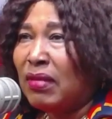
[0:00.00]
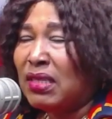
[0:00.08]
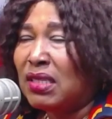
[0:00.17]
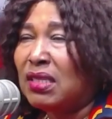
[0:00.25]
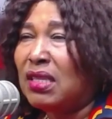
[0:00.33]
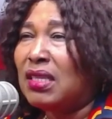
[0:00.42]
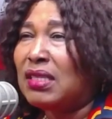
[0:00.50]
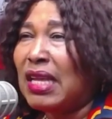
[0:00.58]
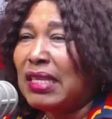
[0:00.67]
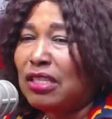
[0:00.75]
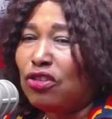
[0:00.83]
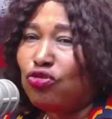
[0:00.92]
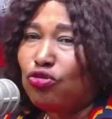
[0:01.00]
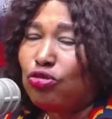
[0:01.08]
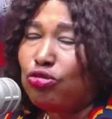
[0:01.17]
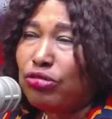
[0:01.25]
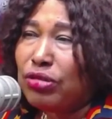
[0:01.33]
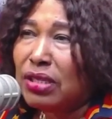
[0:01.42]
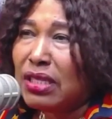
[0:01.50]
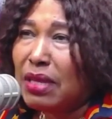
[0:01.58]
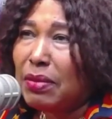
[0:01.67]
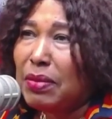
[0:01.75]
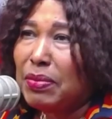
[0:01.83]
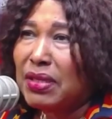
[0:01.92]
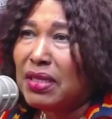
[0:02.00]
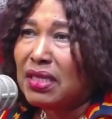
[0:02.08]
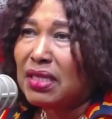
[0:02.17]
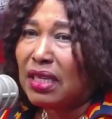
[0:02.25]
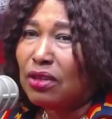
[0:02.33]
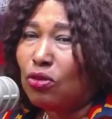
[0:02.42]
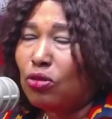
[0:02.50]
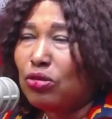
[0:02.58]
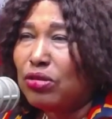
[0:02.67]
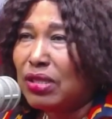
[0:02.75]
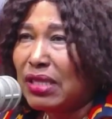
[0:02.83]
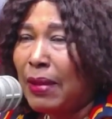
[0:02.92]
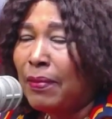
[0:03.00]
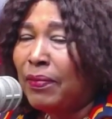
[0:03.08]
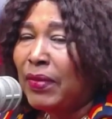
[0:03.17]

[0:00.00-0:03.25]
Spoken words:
It's starting introducing NMBC technologies.